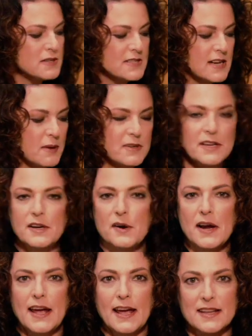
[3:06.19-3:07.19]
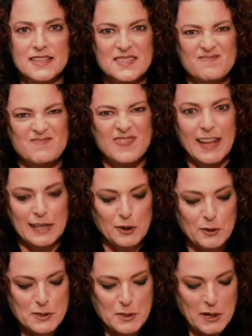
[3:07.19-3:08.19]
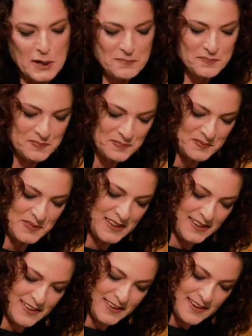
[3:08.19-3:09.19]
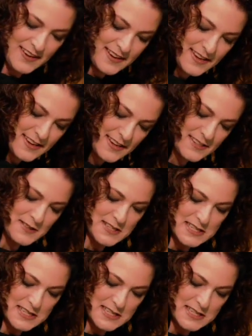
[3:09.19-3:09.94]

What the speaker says: it's time to get our hands a little dirty. You